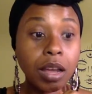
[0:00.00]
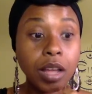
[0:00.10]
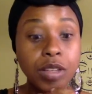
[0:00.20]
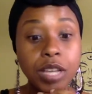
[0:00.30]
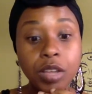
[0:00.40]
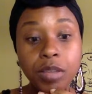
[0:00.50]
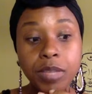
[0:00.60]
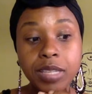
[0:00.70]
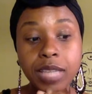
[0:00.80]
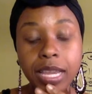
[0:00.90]
I'll tell them
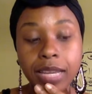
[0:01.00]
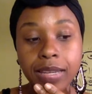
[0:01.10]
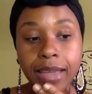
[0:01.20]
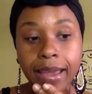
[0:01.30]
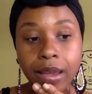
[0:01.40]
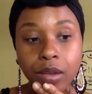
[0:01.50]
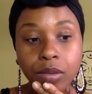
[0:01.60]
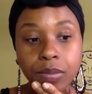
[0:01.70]
to take it down.